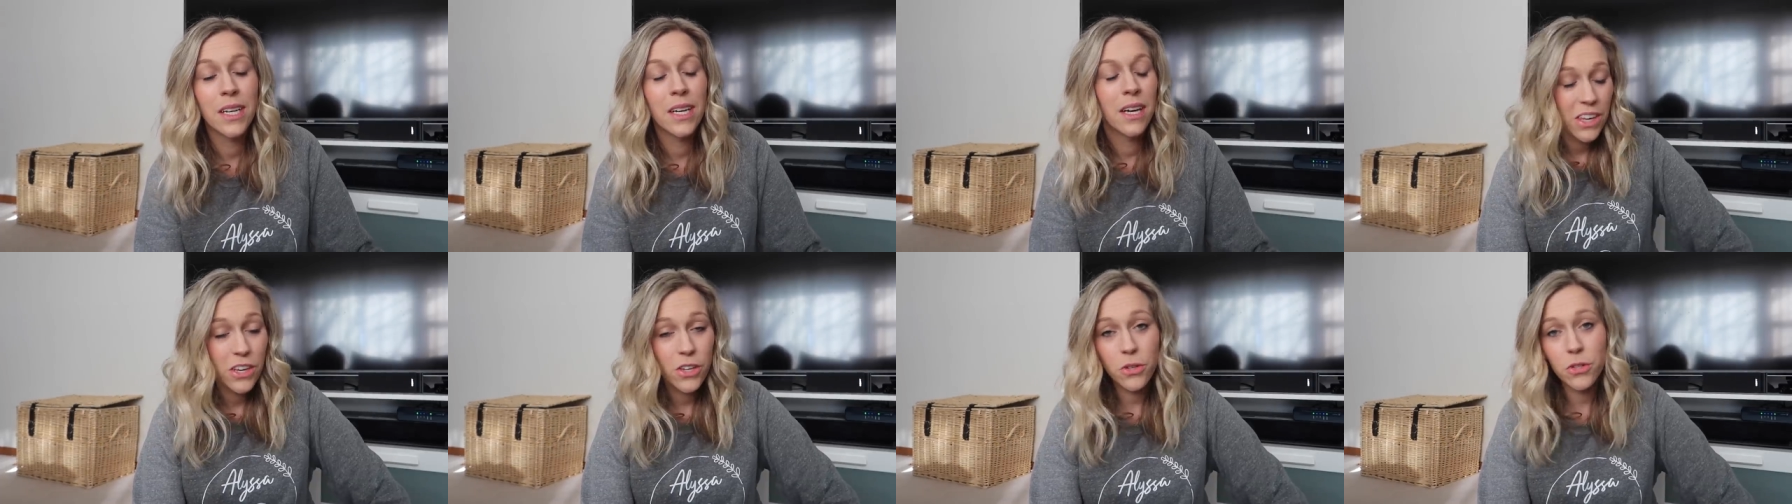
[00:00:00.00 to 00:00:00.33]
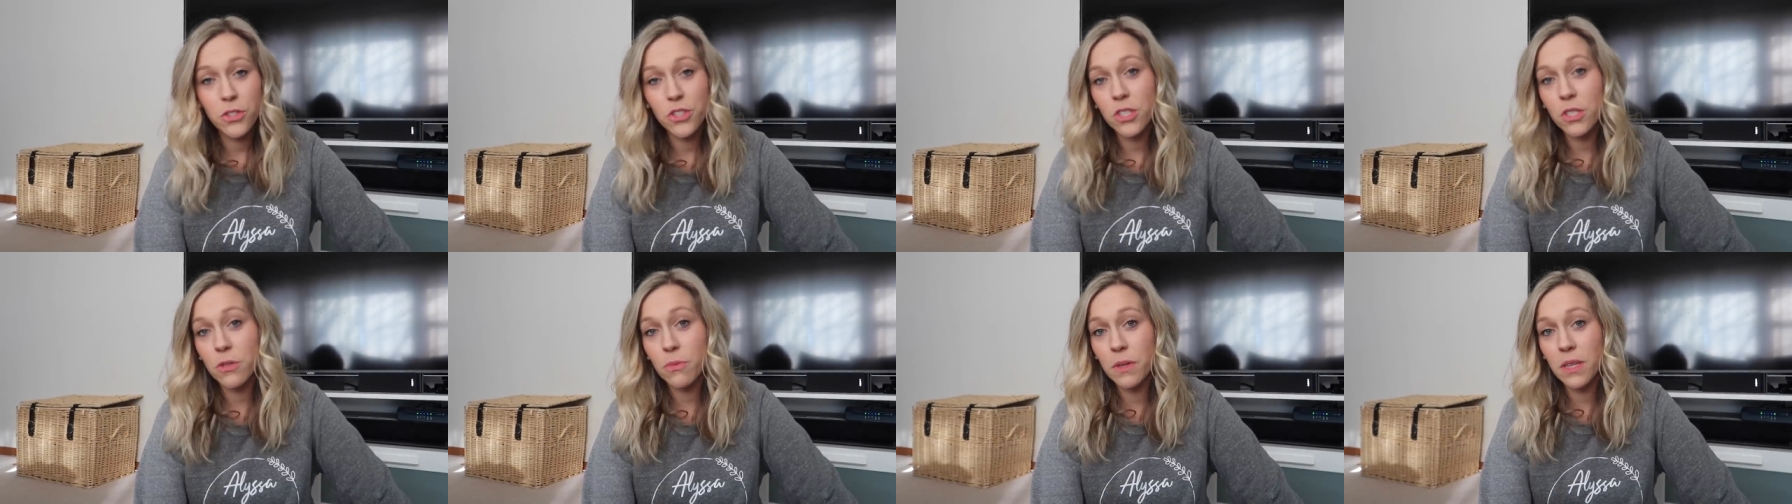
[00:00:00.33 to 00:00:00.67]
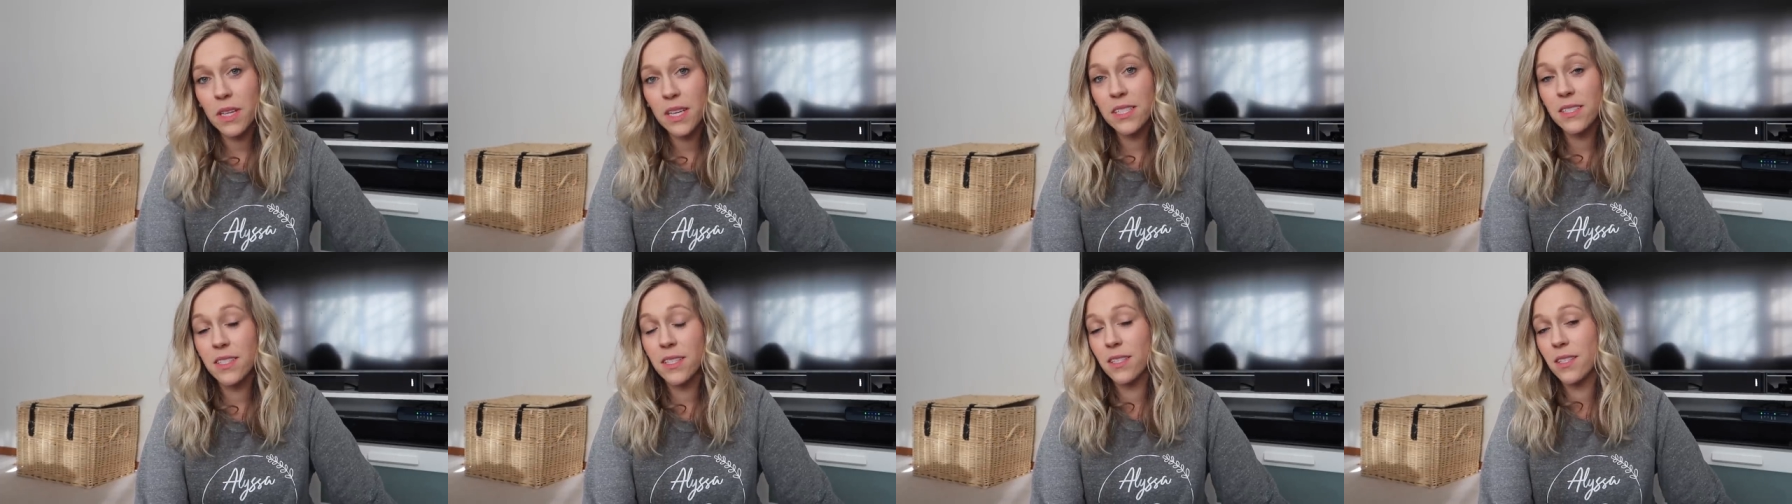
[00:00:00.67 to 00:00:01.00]
You know, just
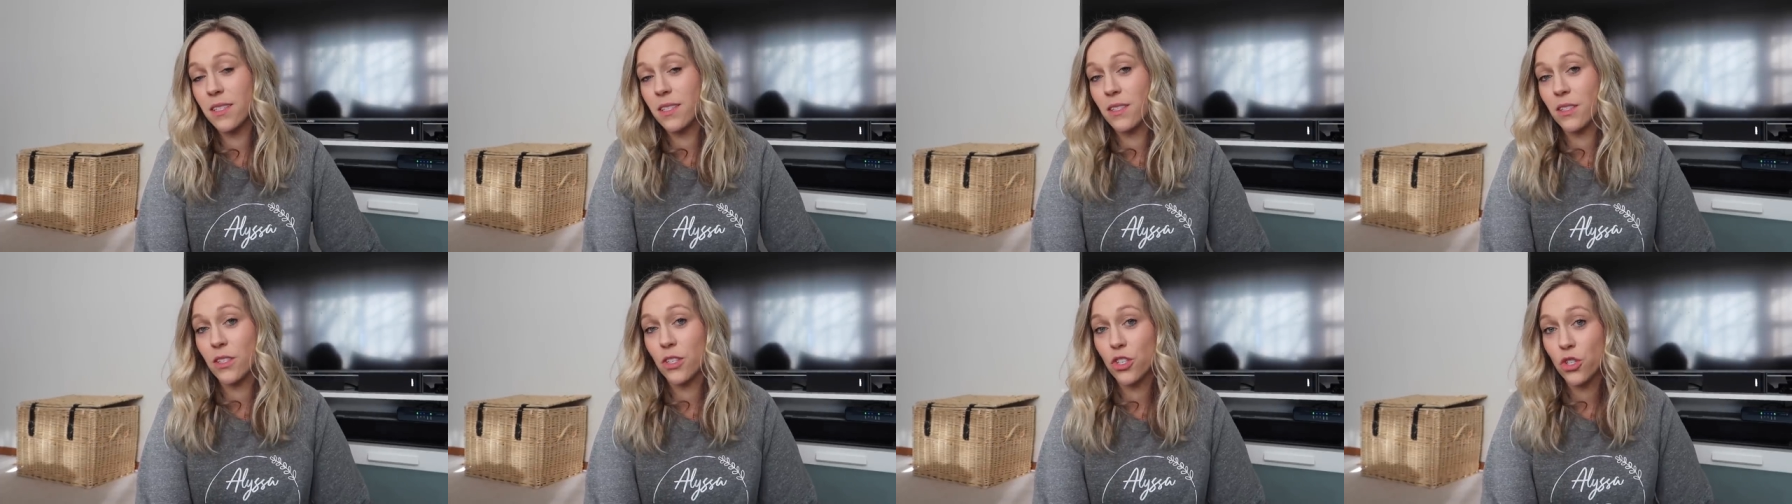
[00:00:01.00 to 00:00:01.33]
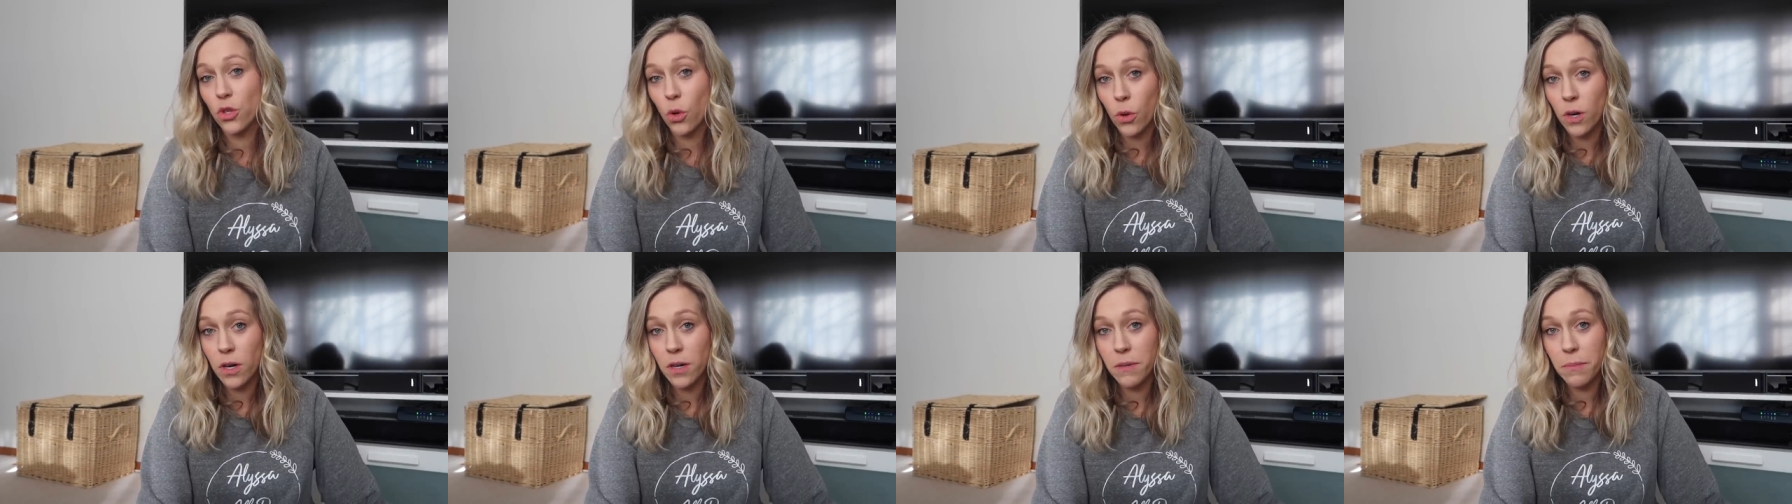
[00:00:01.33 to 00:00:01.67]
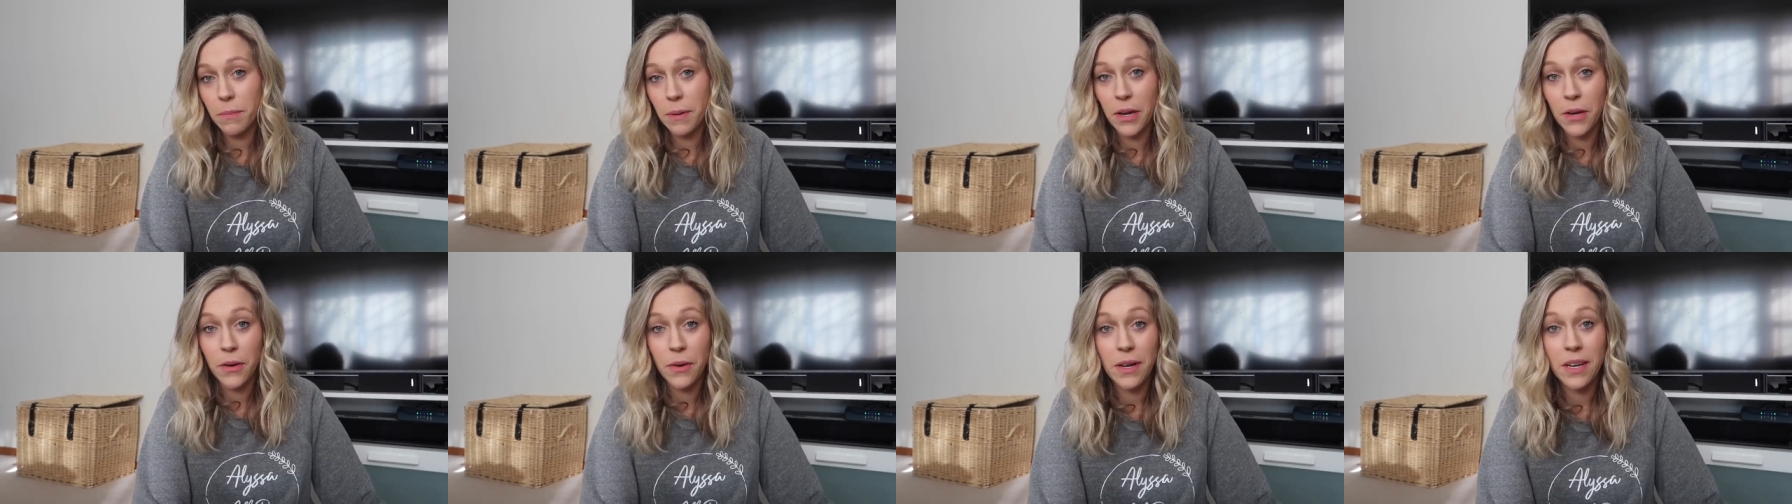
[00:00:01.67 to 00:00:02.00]
realize this is a short
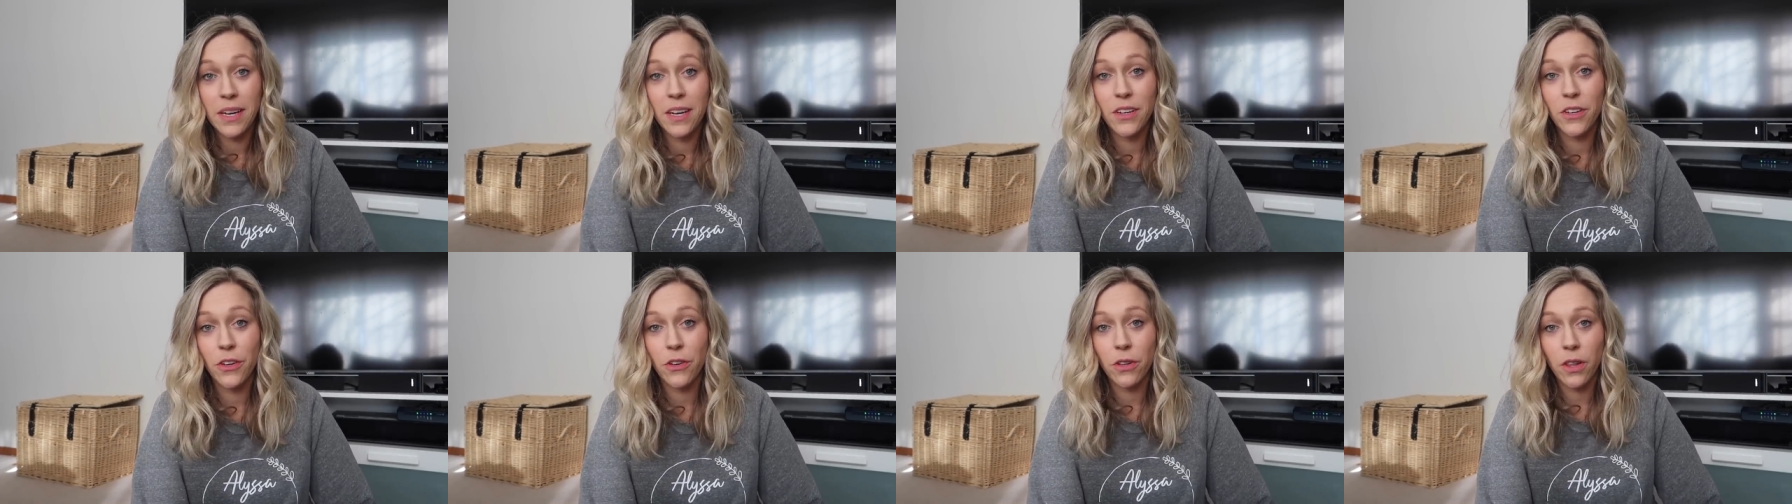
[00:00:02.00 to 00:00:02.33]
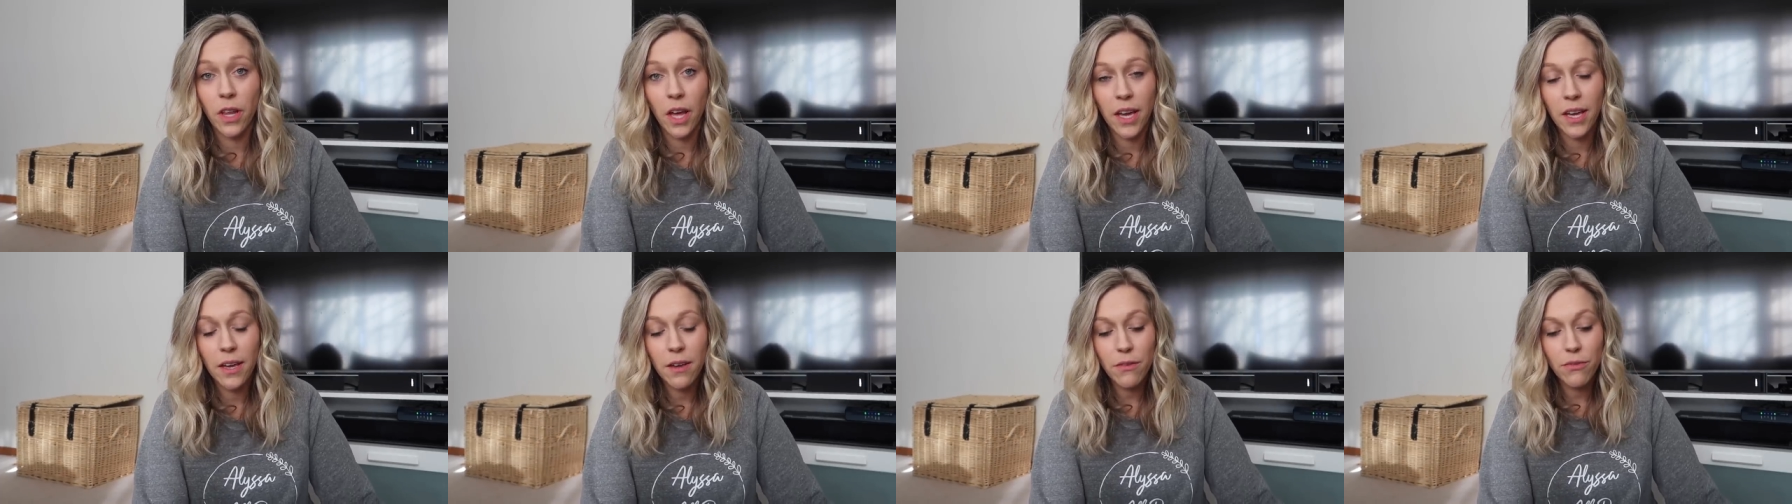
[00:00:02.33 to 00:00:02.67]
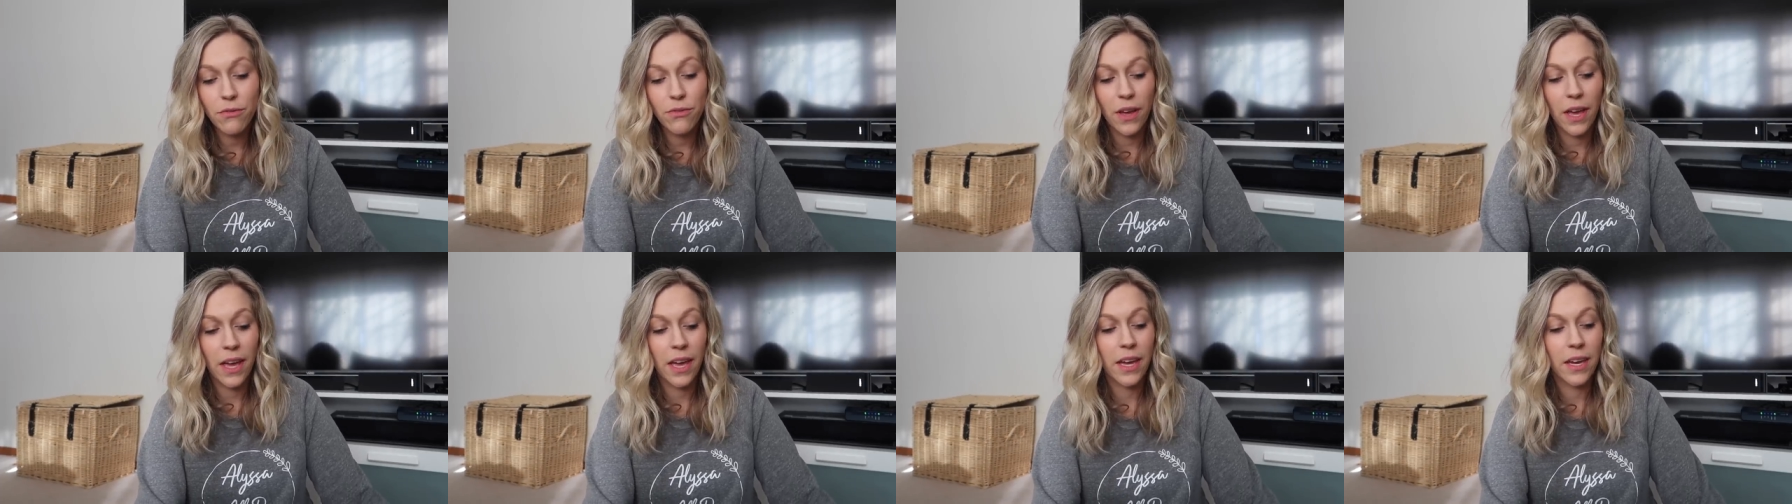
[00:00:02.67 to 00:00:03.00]
period in your life
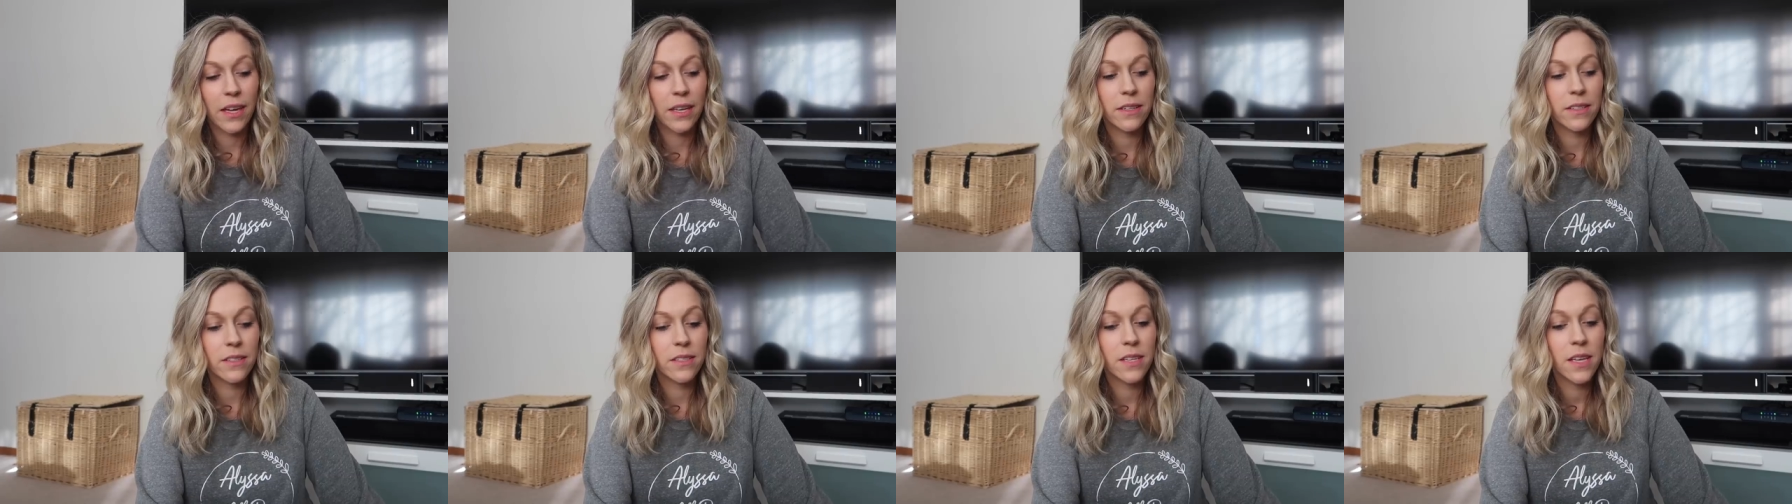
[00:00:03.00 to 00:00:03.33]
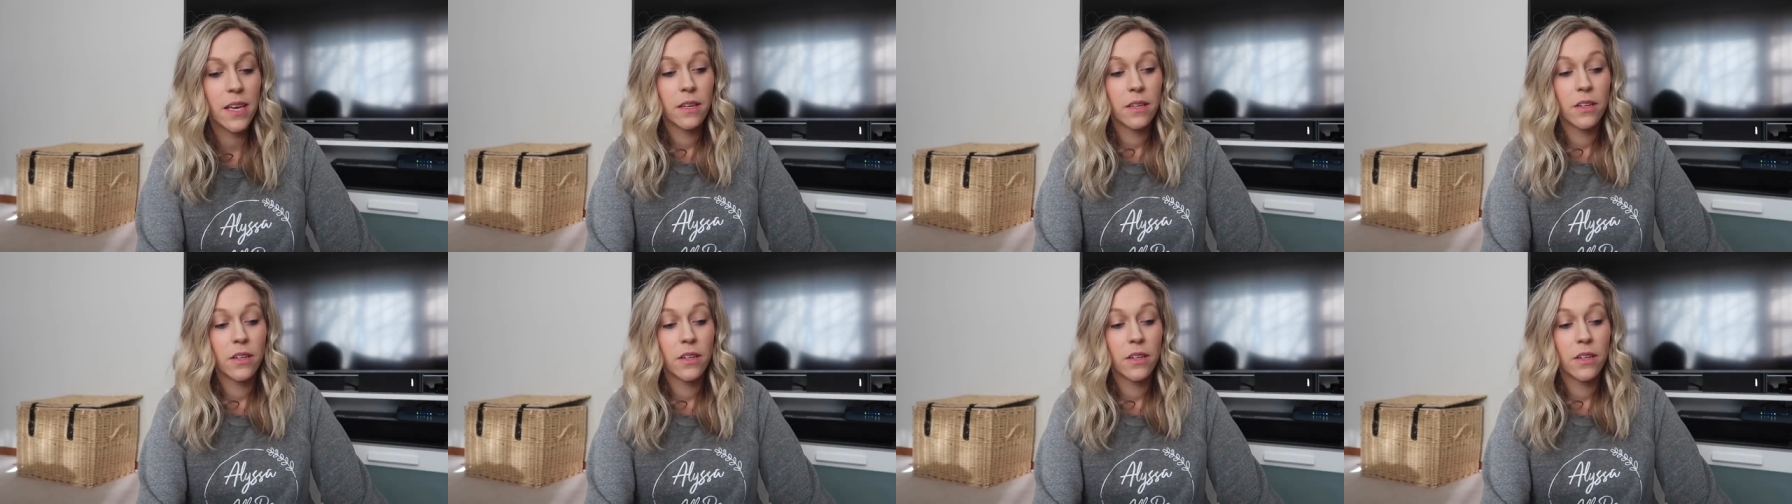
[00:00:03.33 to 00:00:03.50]
and